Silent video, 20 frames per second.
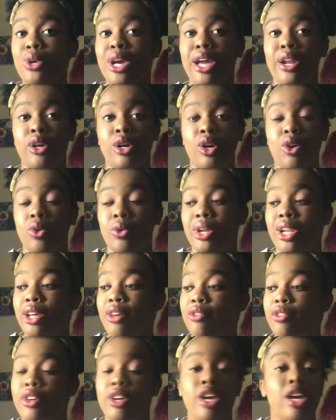gotta go,
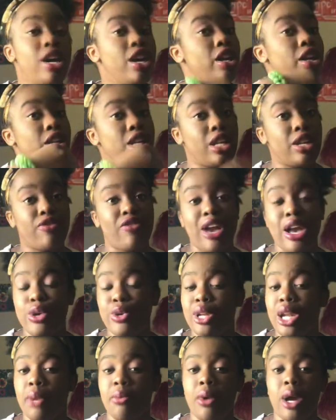whatever, then fine,
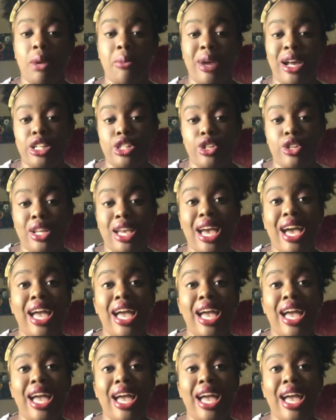you're not a part of my journey.